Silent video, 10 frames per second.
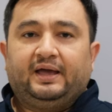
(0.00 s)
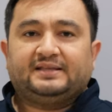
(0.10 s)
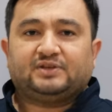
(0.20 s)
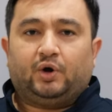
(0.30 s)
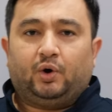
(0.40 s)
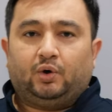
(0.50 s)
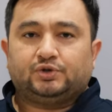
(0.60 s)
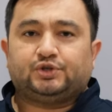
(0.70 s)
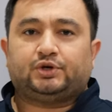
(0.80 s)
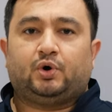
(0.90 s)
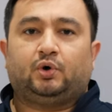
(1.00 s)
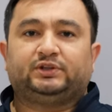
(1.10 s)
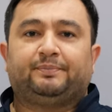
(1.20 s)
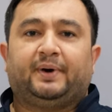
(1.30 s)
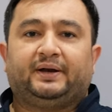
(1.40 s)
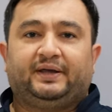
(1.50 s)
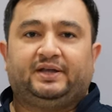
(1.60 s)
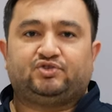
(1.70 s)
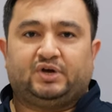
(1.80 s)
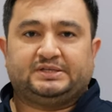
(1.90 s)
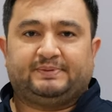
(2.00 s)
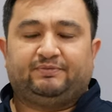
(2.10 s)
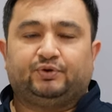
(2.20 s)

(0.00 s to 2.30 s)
It's also called the body hair transplant.